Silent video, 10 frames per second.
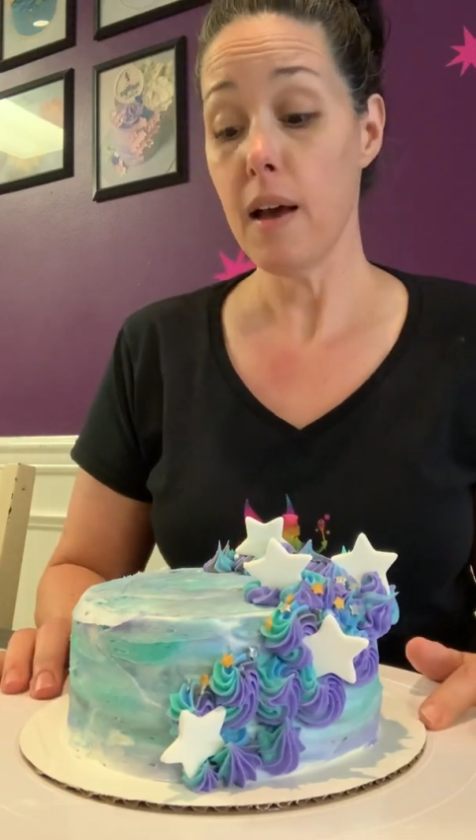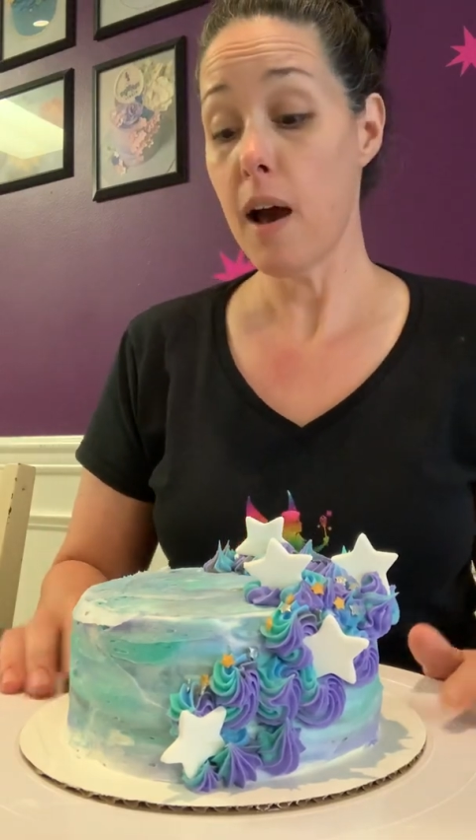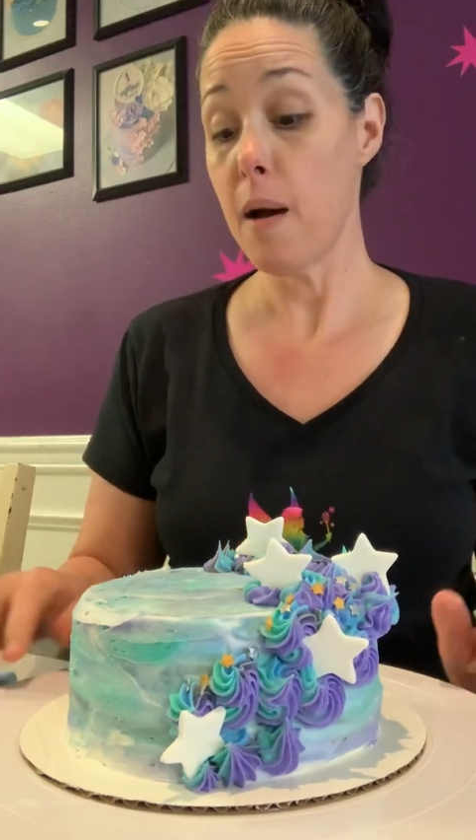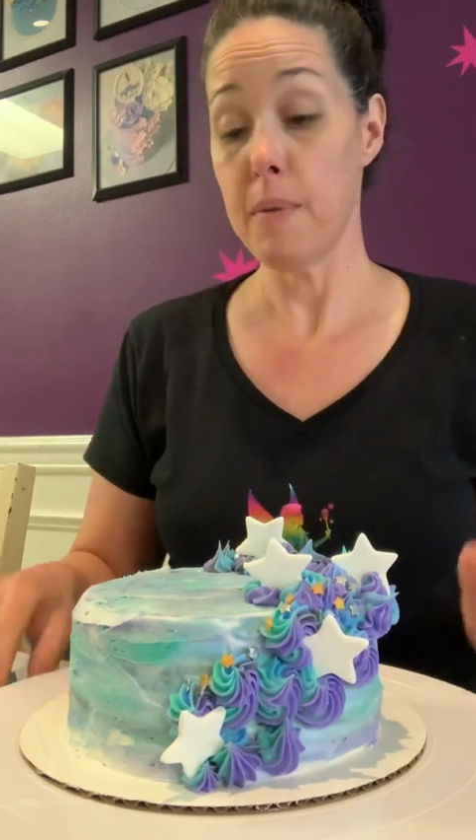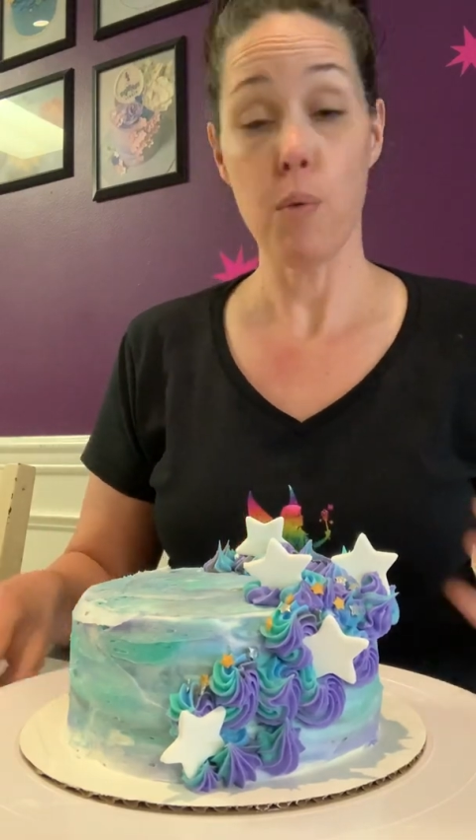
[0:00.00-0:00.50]

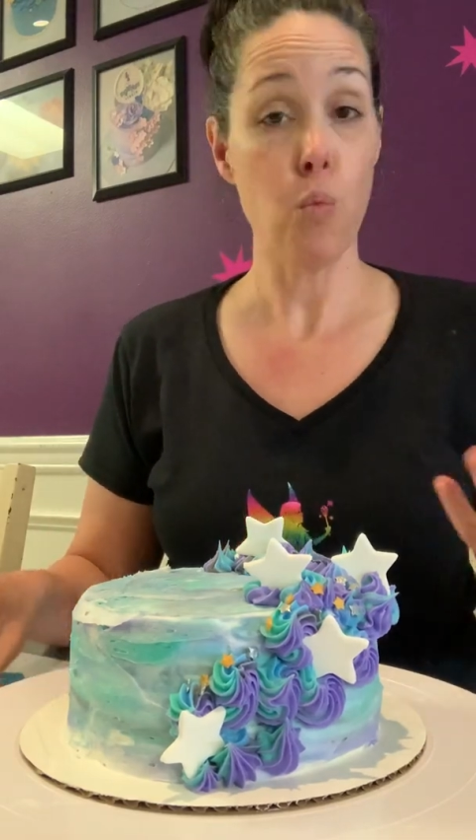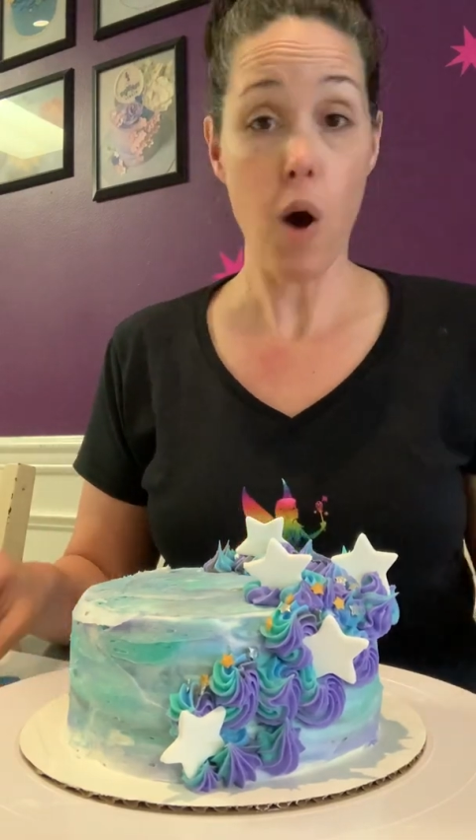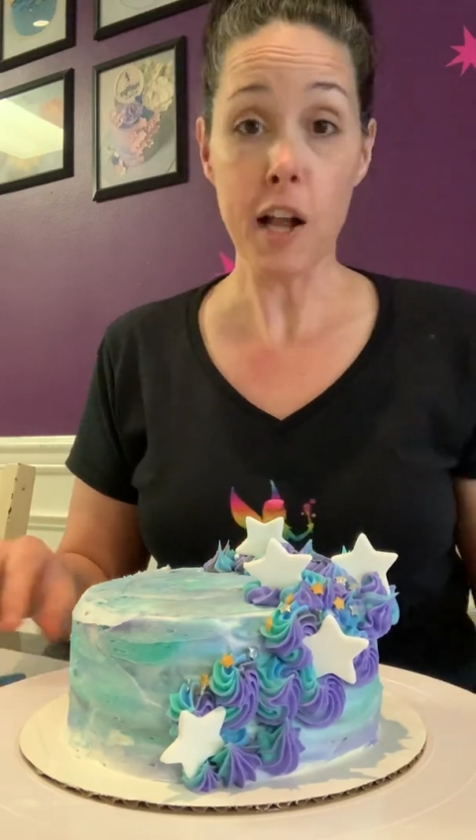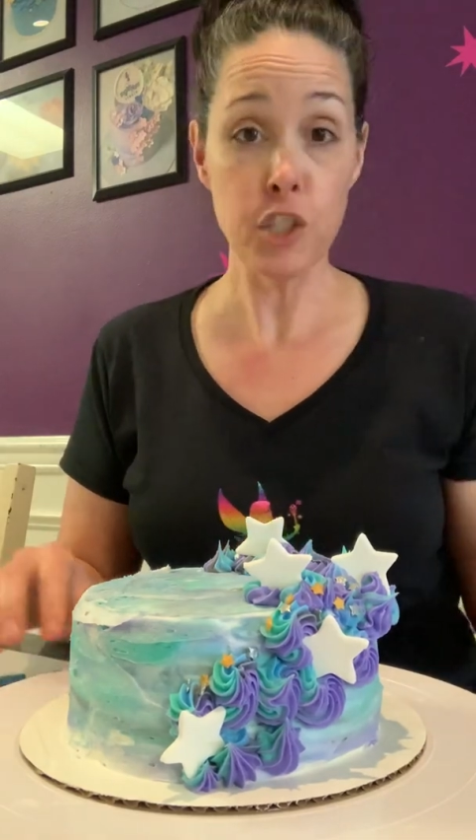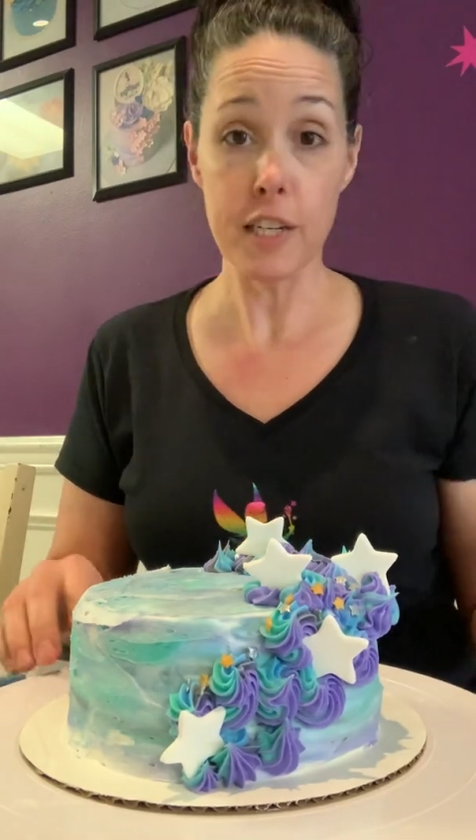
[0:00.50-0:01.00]
and
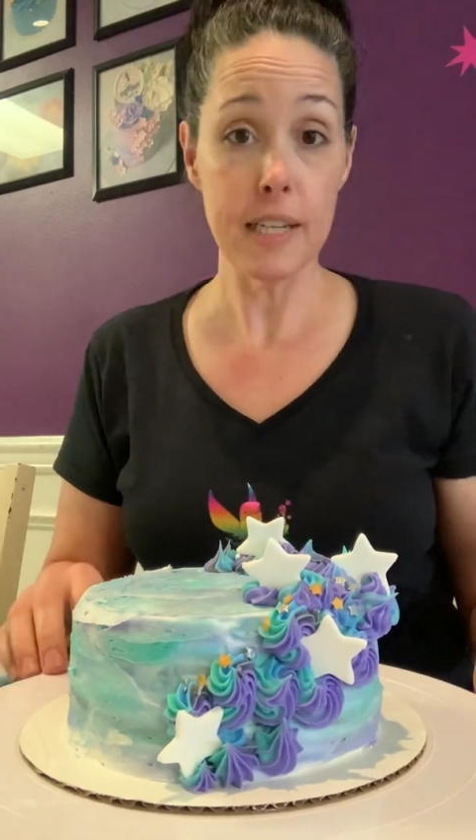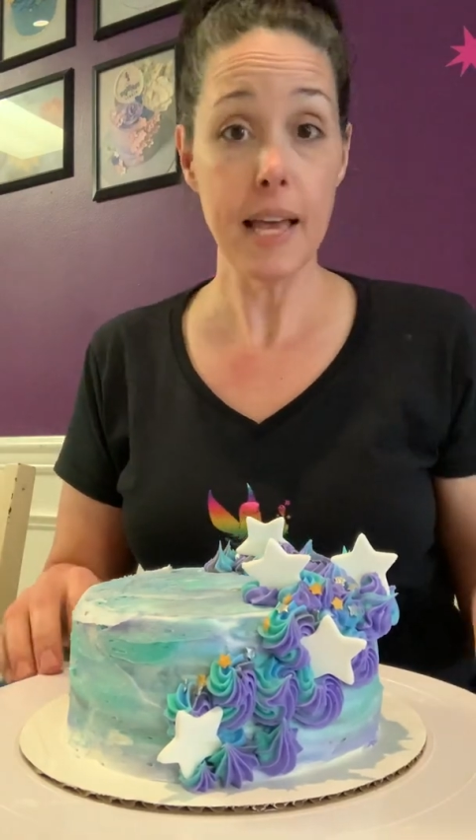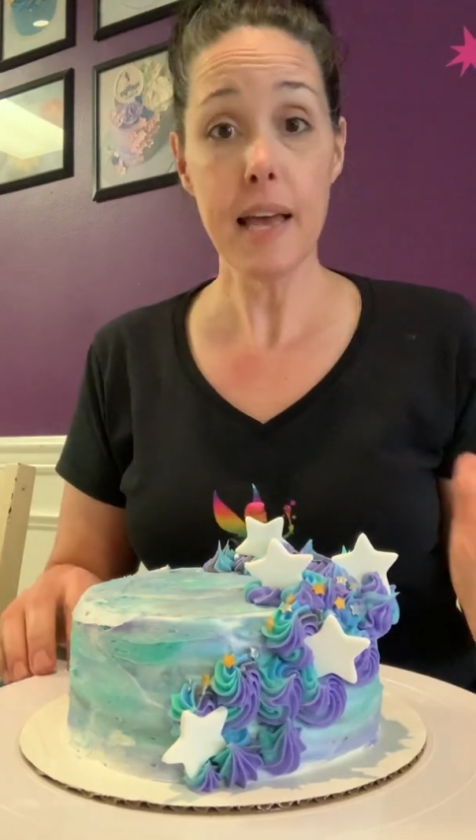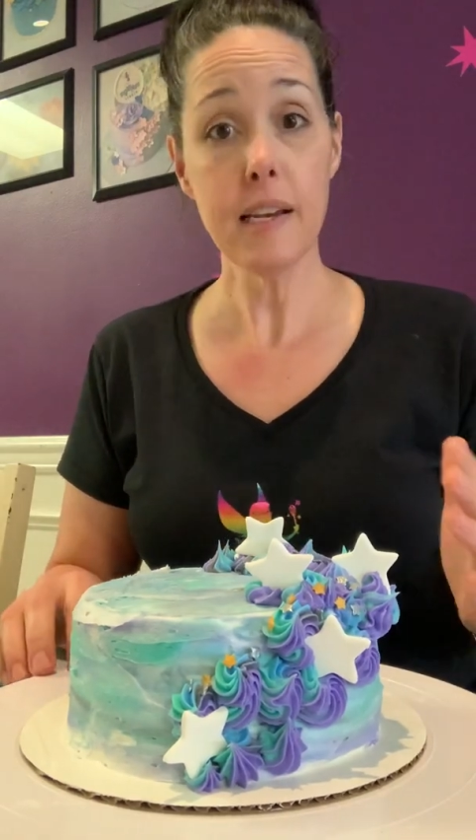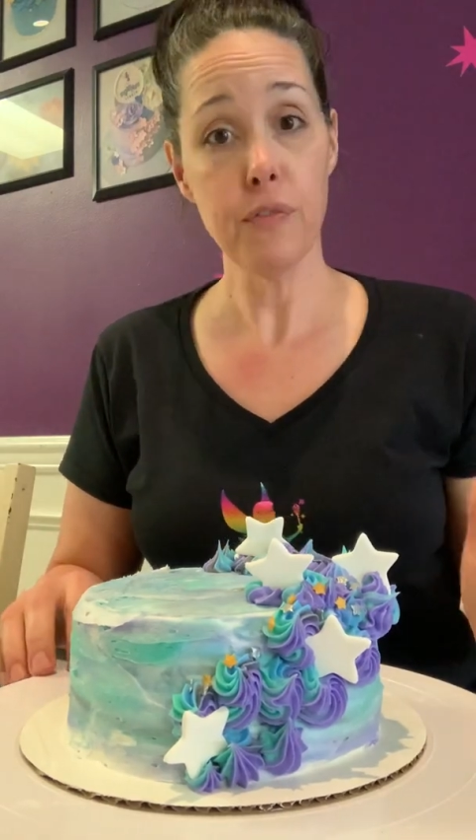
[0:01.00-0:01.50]
watch it
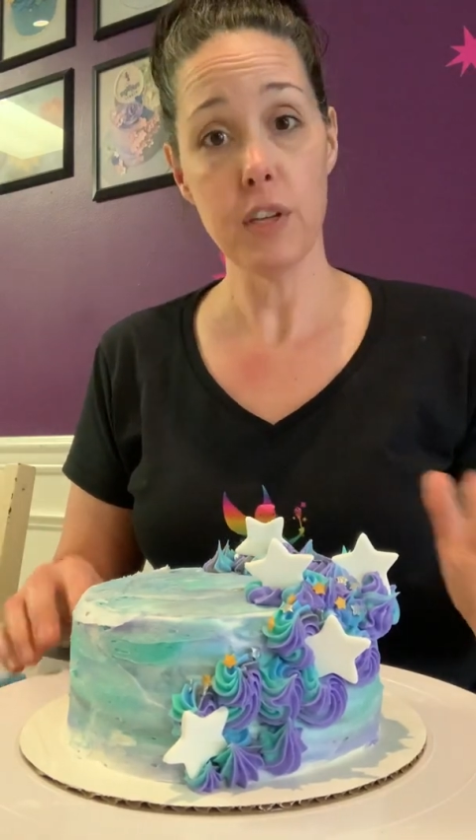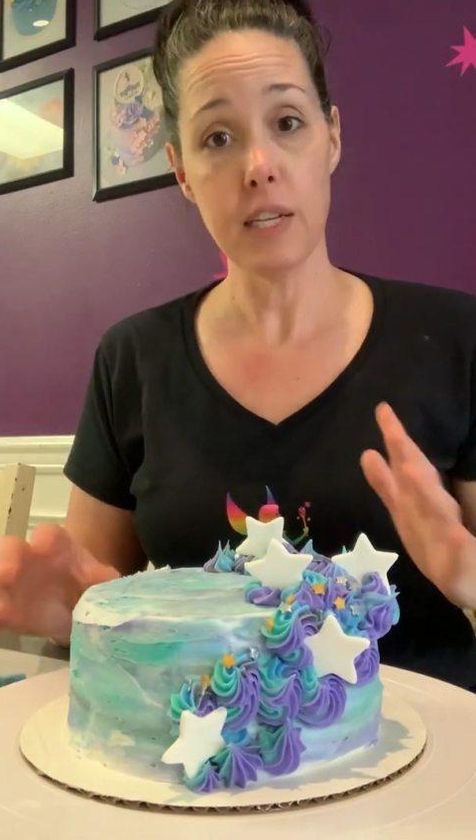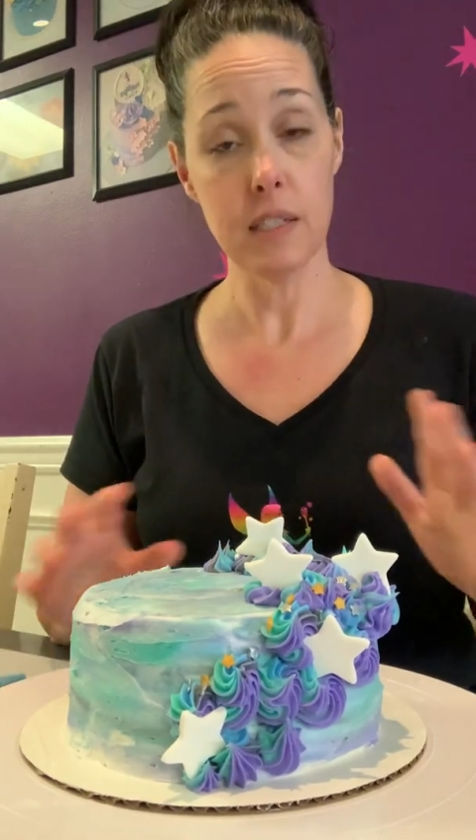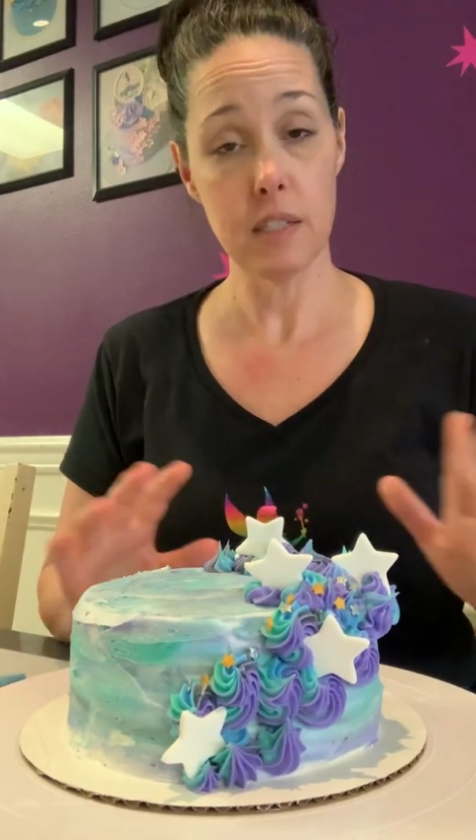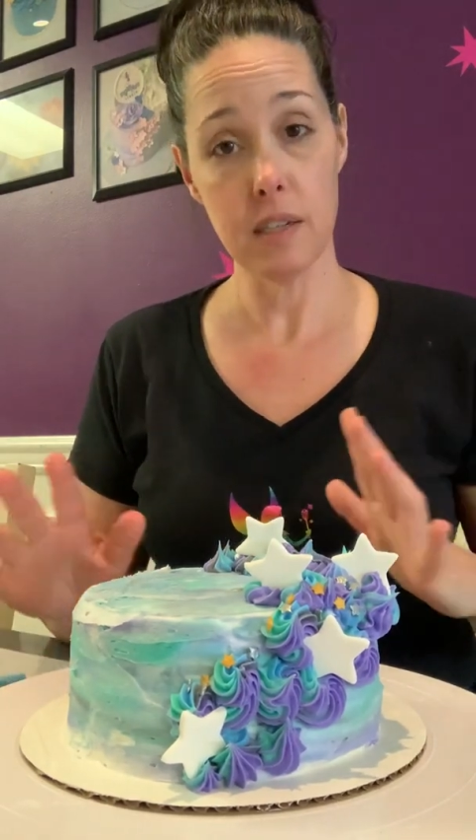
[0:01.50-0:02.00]
again if you
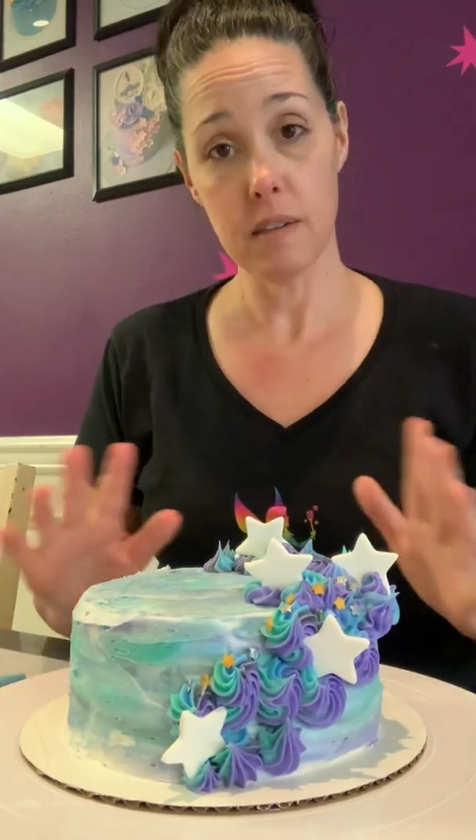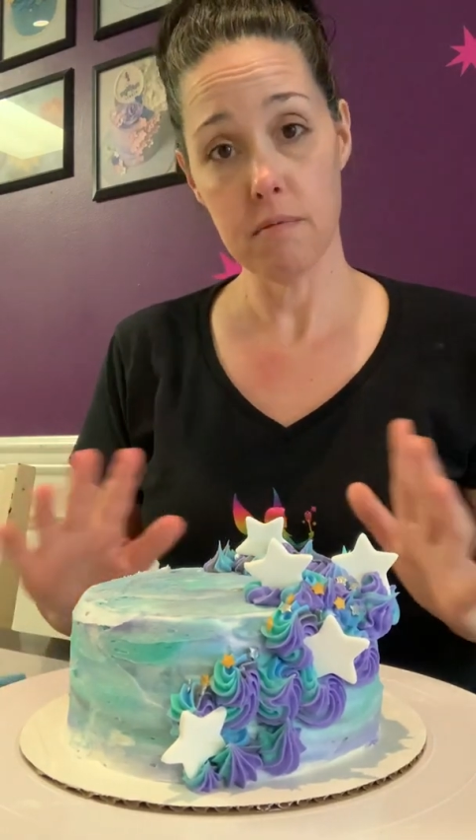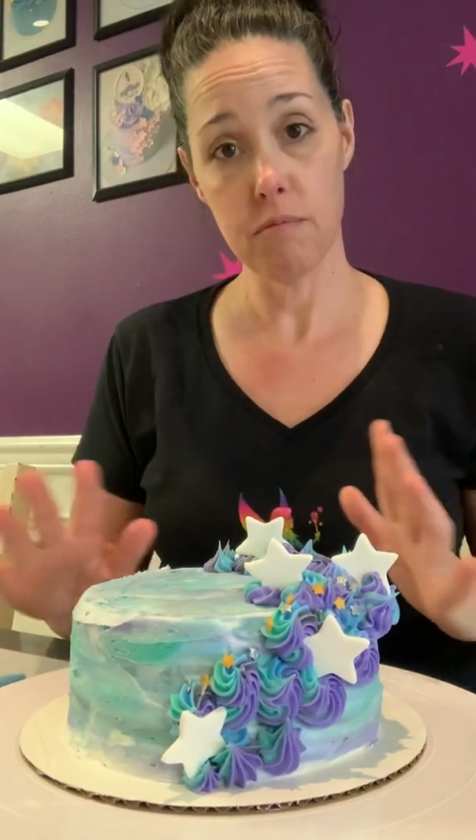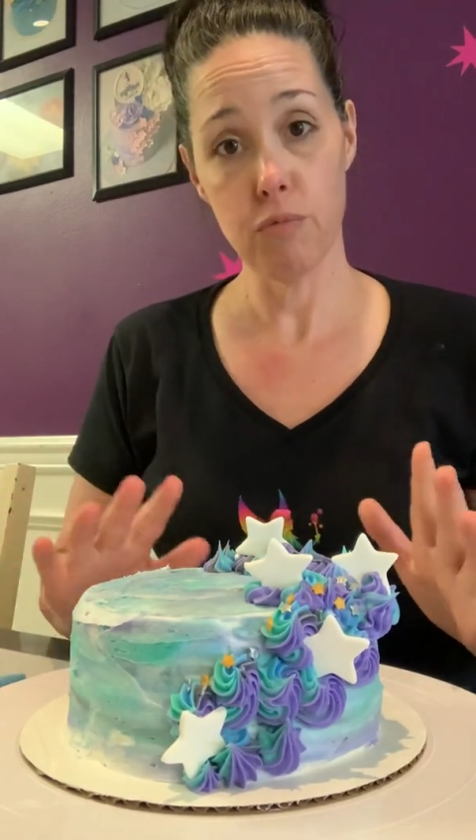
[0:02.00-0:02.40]
need to